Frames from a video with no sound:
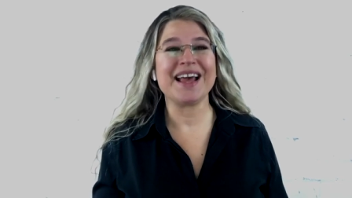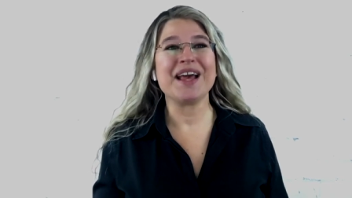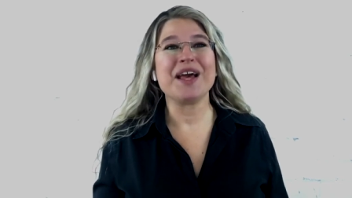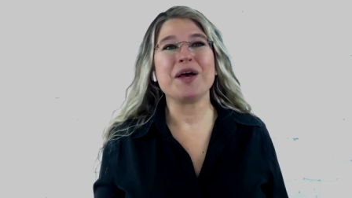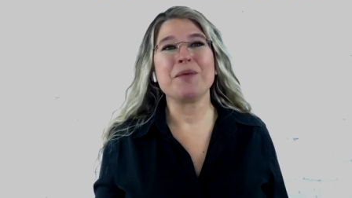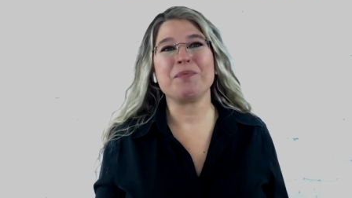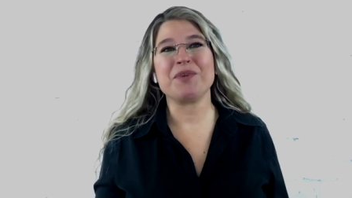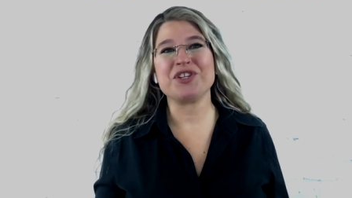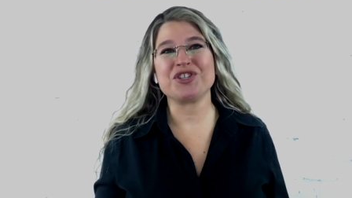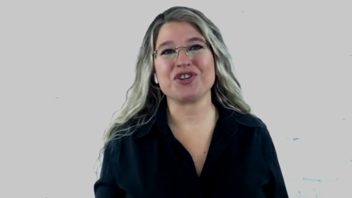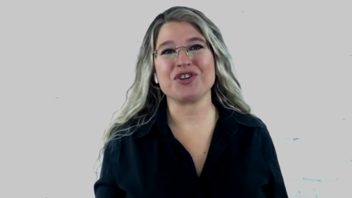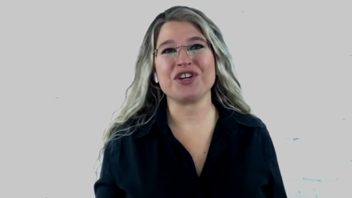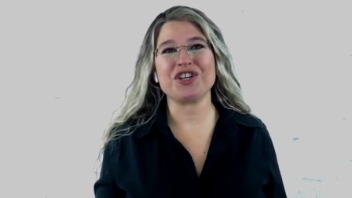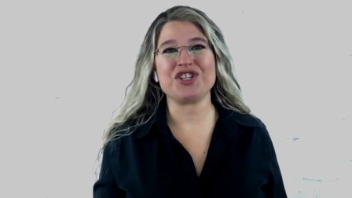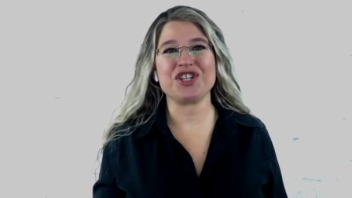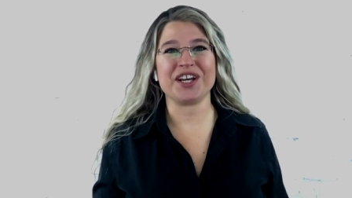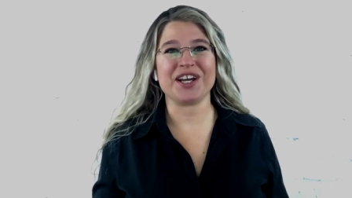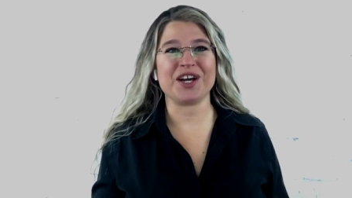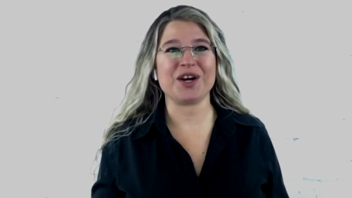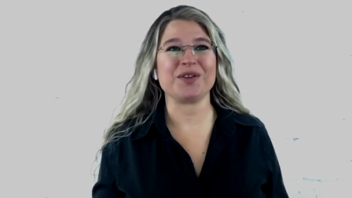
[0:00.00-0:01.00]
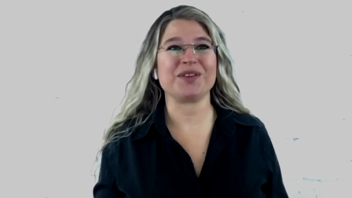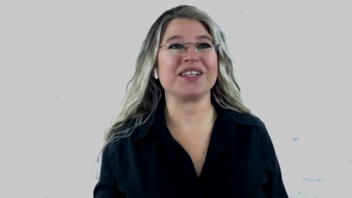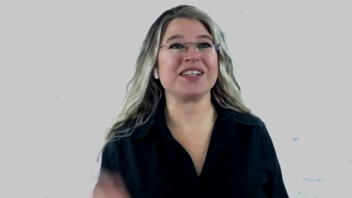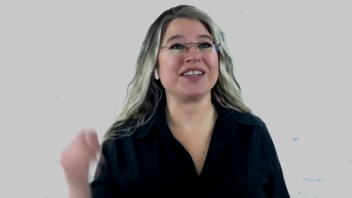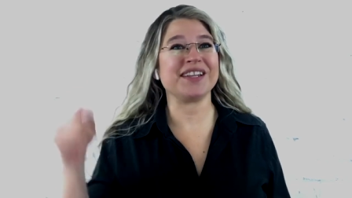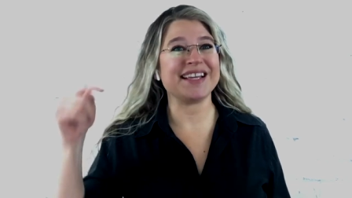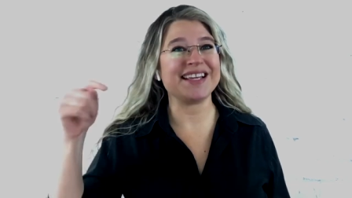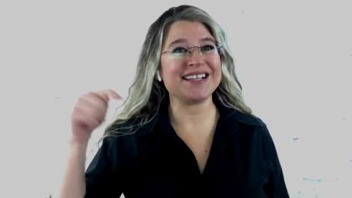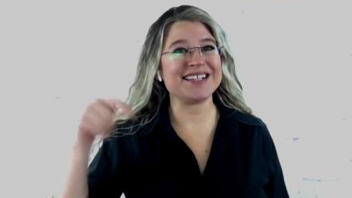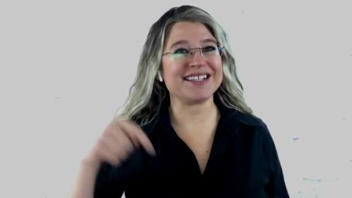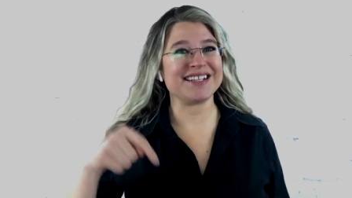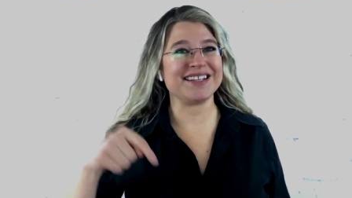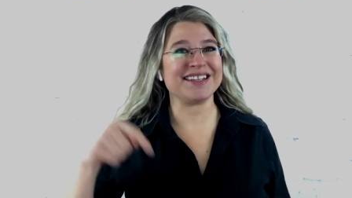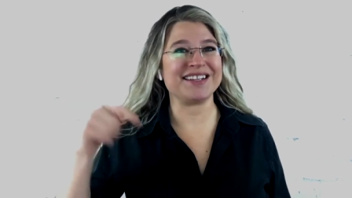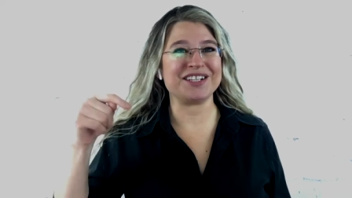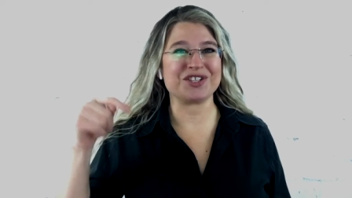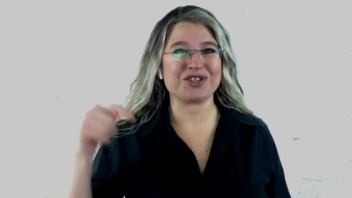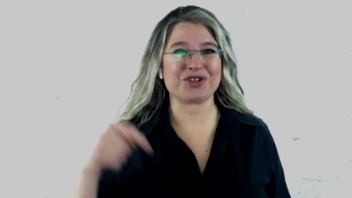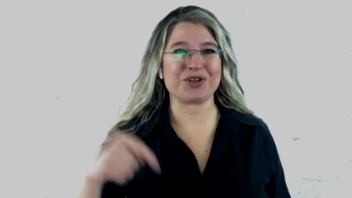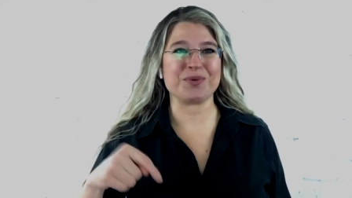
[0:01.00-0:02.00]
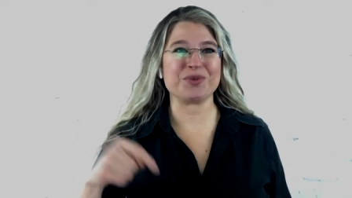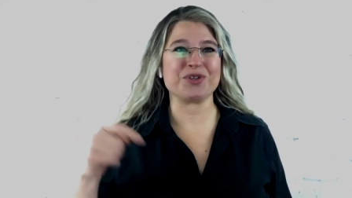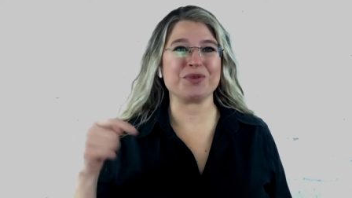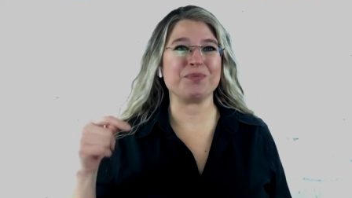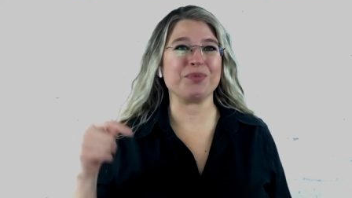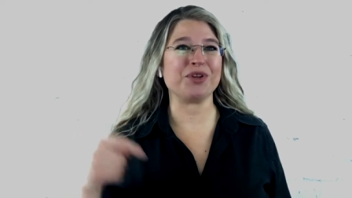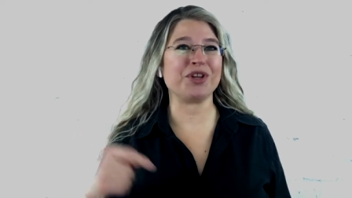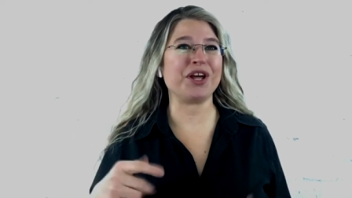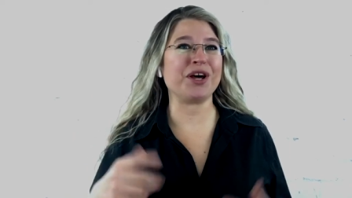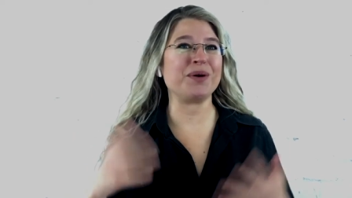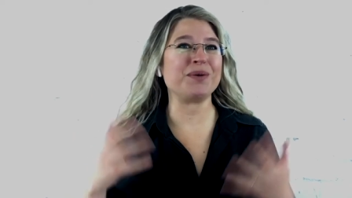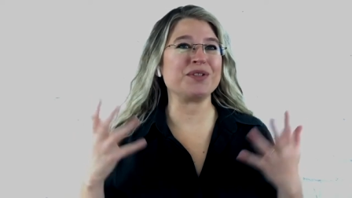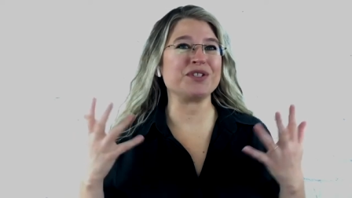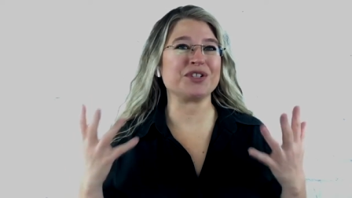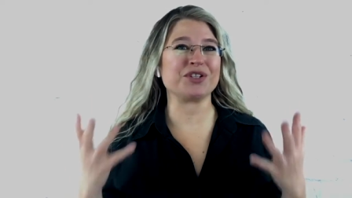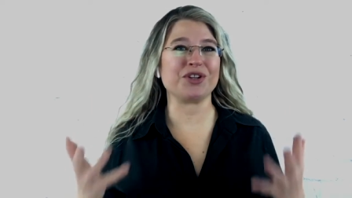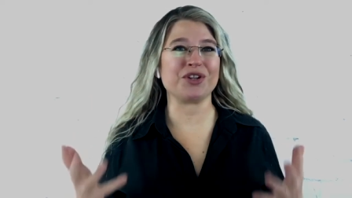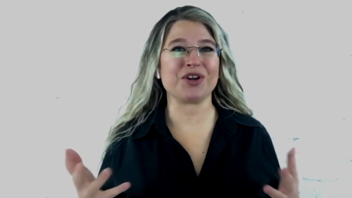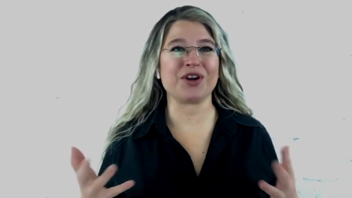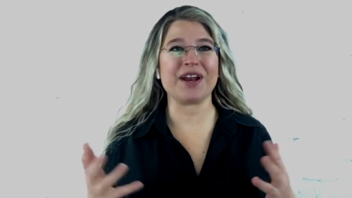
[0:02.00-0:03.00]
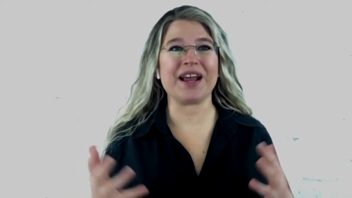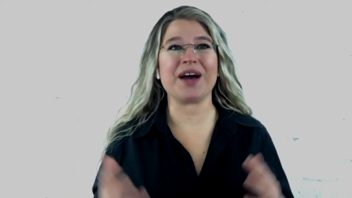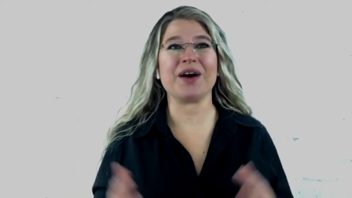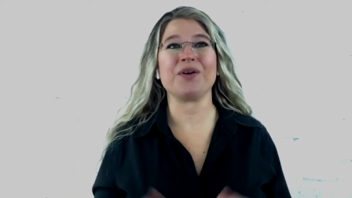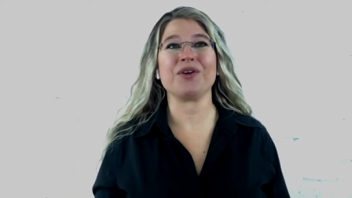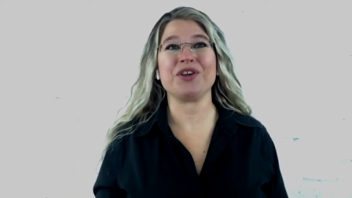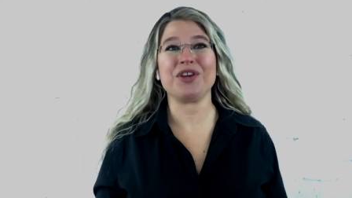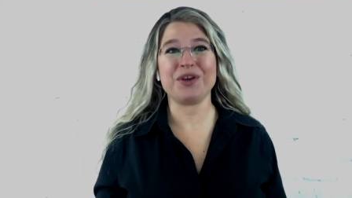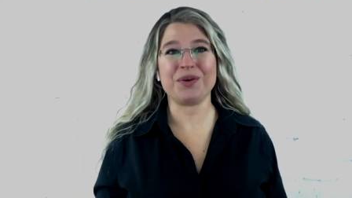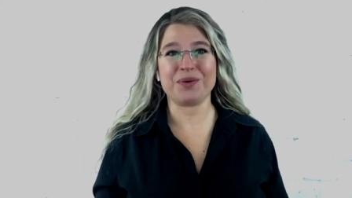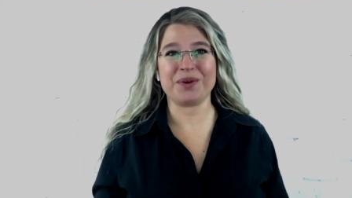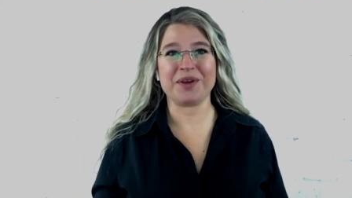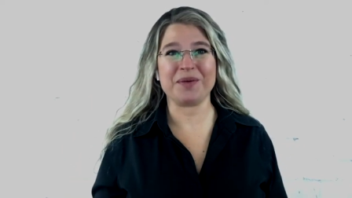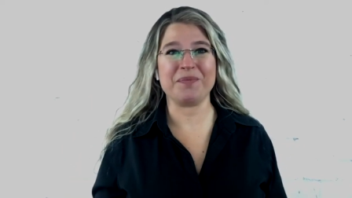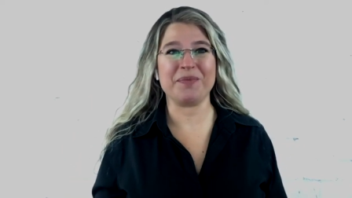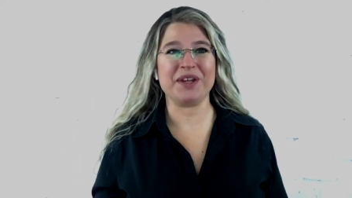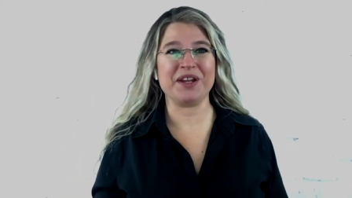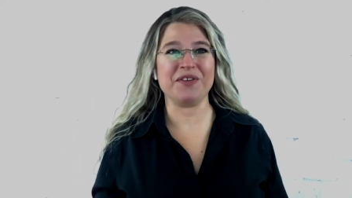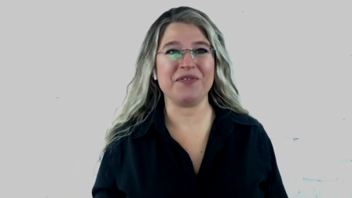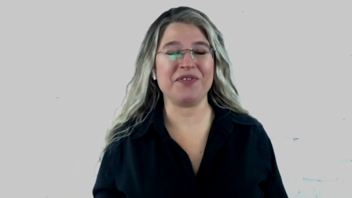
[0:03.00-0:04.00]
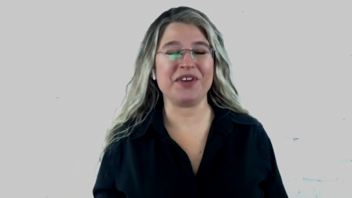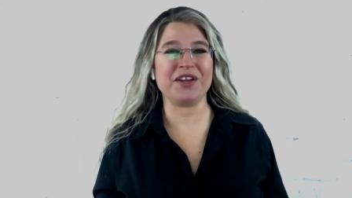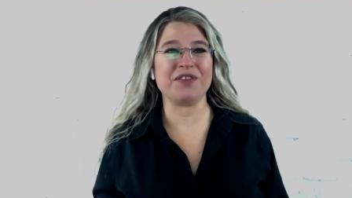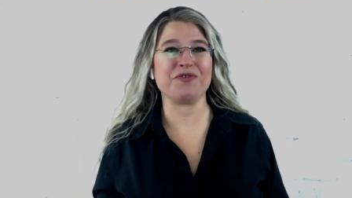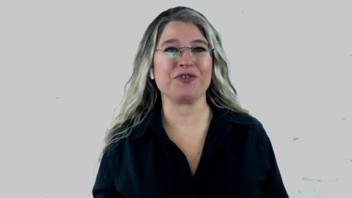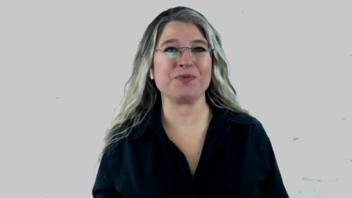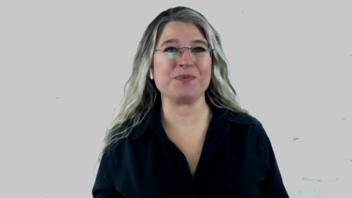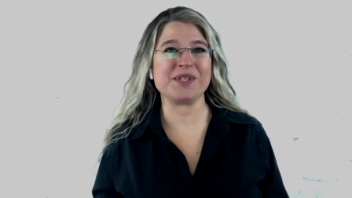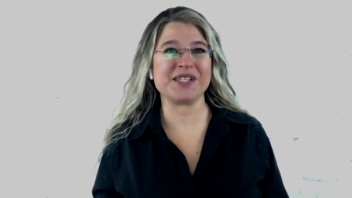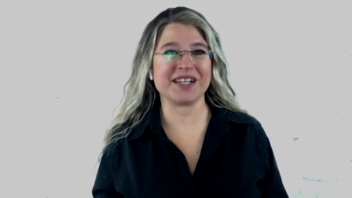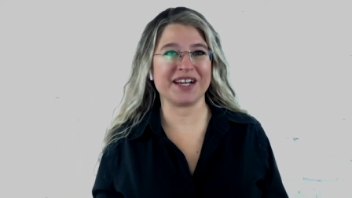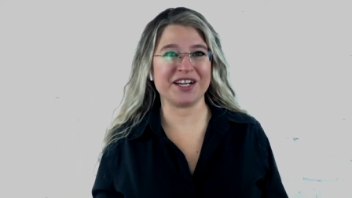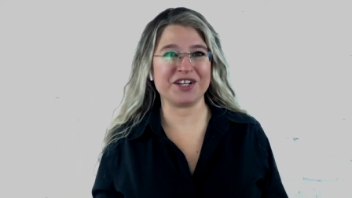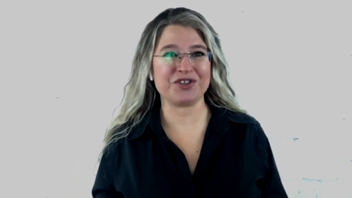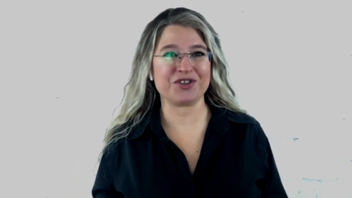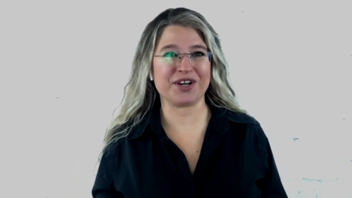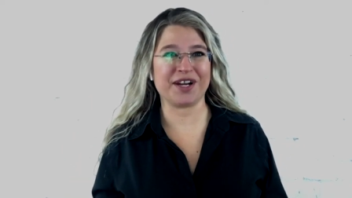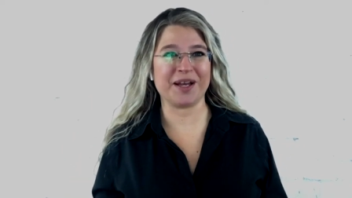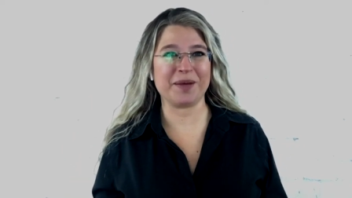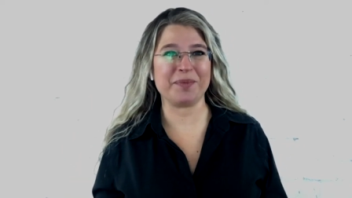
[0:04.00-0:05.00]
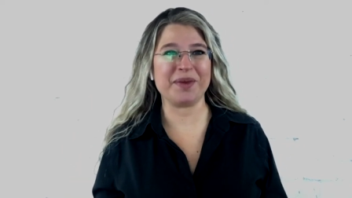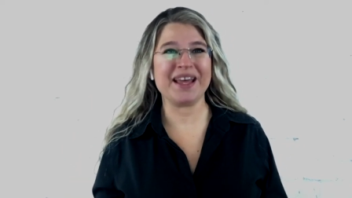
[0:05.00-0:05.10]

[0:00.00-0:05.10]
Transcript: Be sure to check out the links in the description below to learn how you can benefit from Sign Tribe.